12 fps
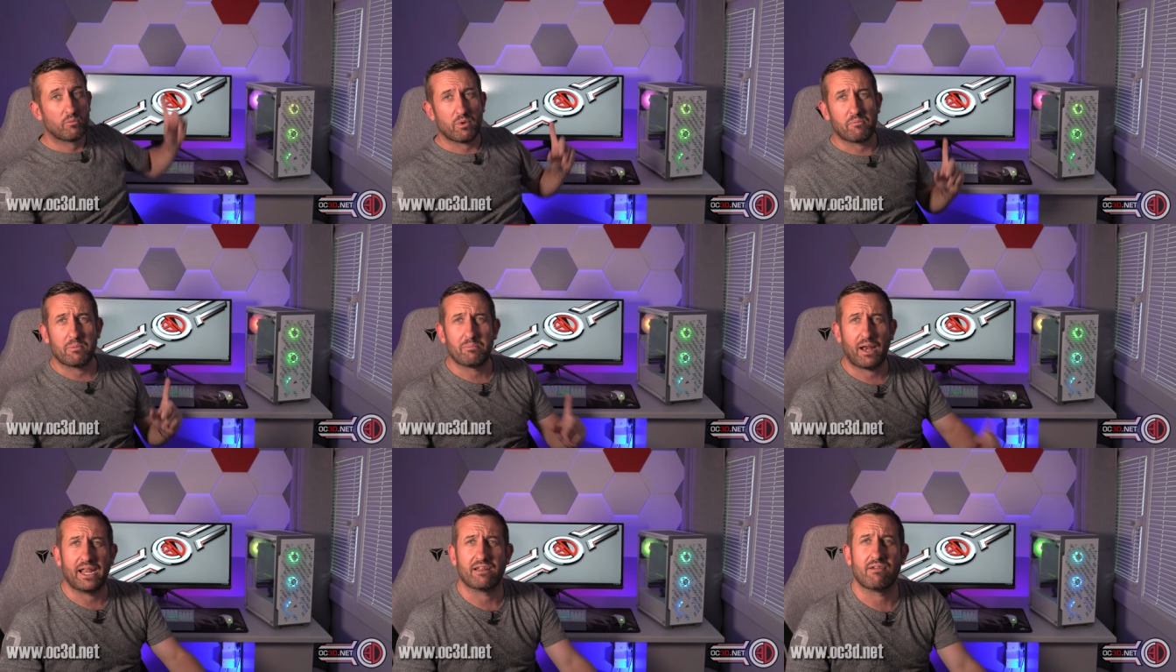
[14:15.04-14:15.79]
been
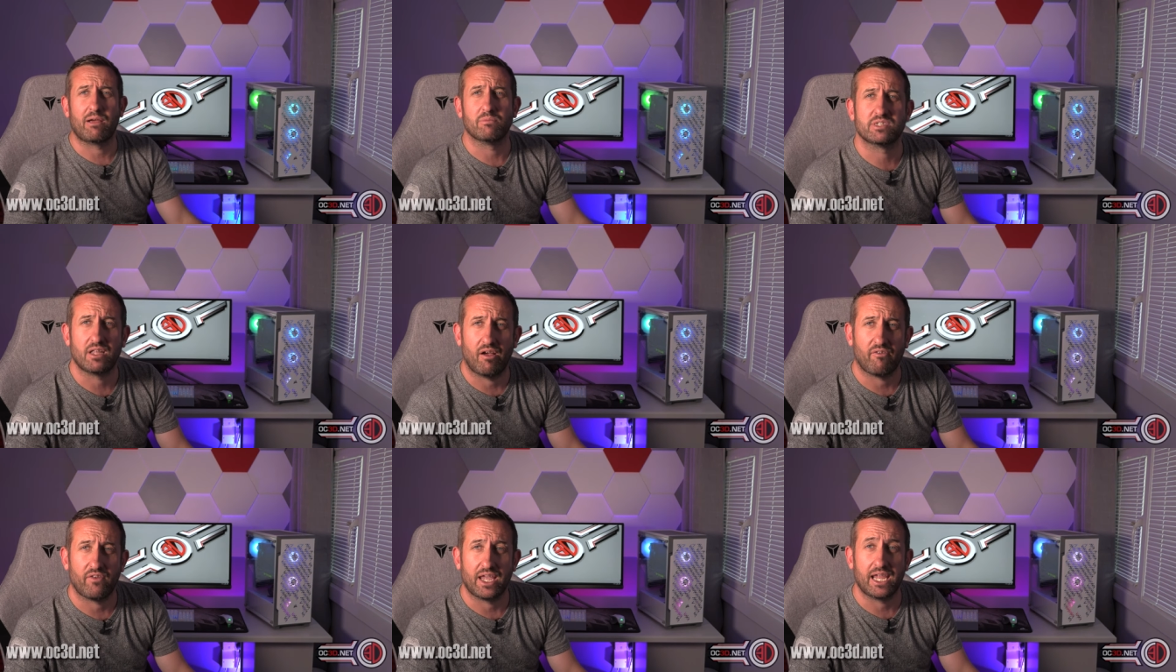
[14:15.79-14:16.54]
playing around with
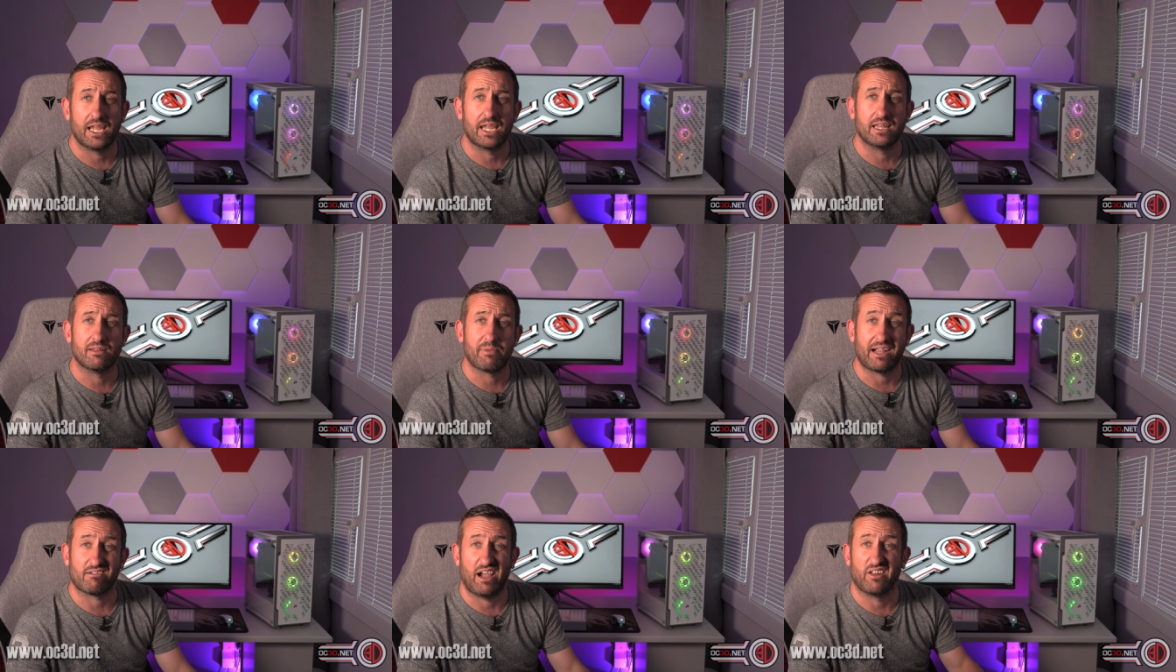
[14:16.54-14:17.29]
stuff in the
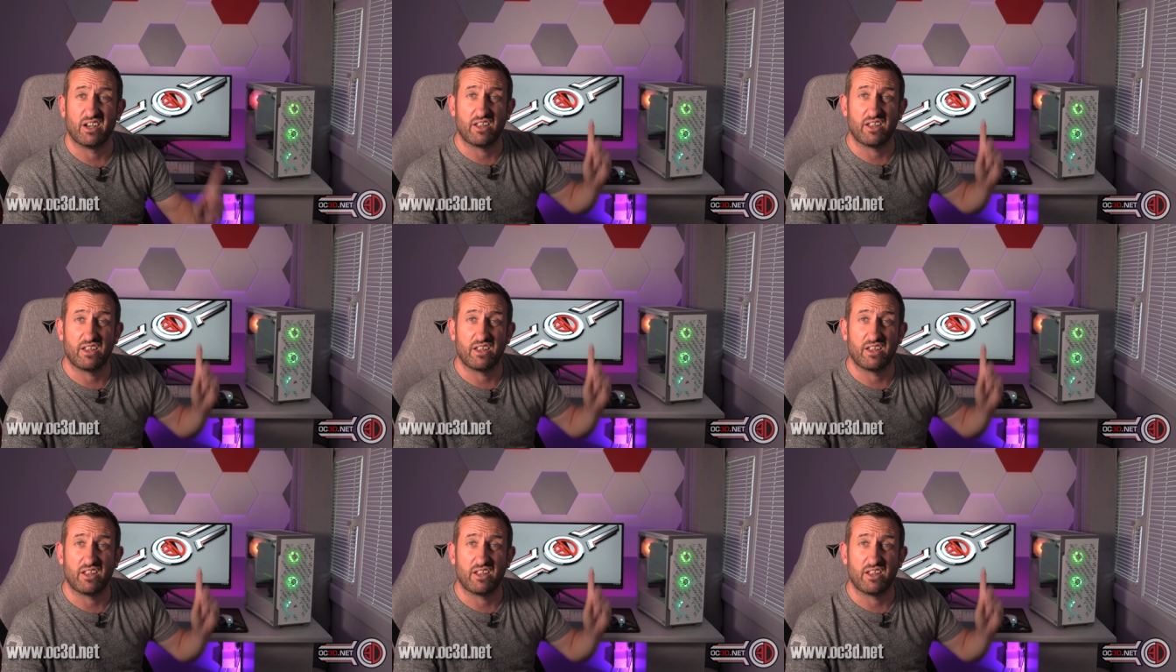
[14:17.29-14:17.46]
background.